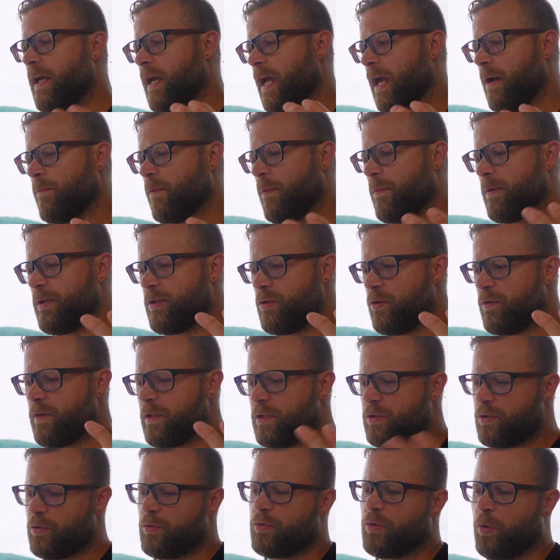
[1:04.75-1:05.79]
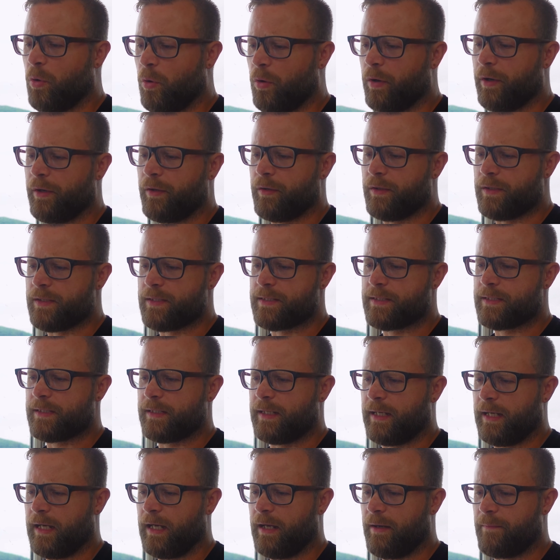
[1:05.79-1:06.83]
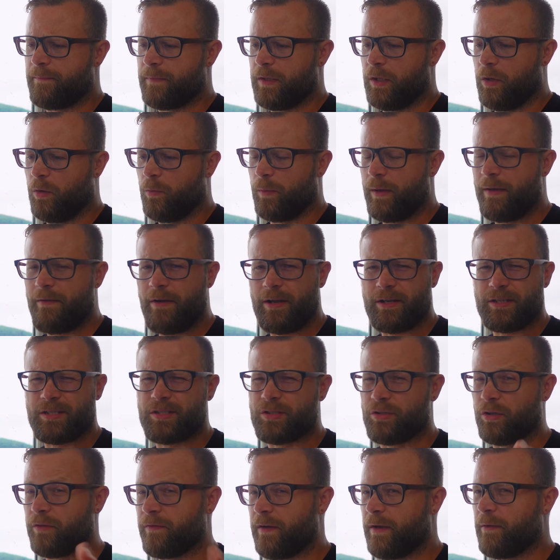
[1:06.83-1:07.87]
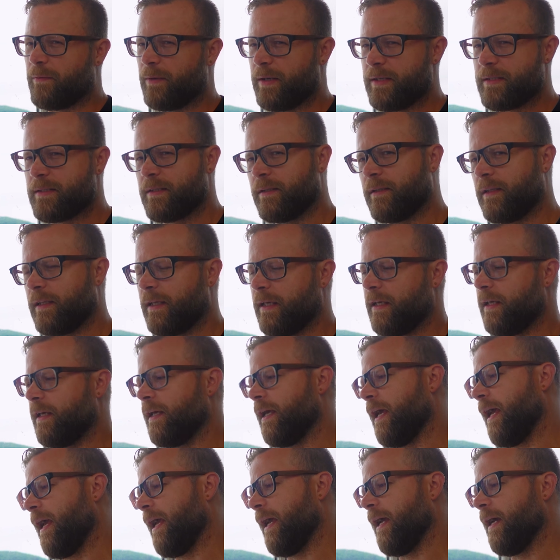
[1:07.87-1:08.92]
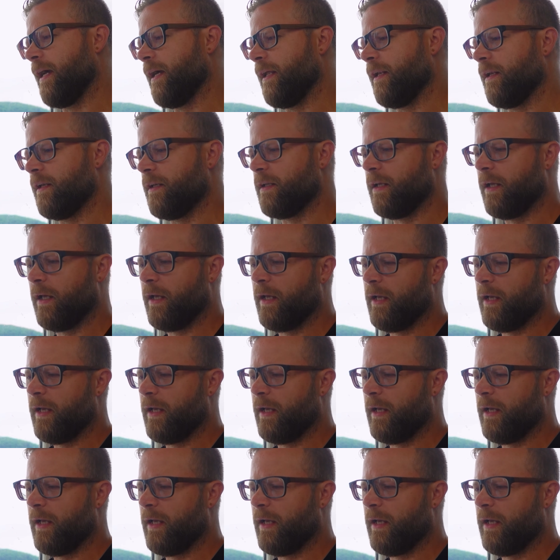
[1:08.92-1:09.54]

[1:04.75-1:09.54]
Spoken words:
And when we do these tutorials, we had a survey recently, and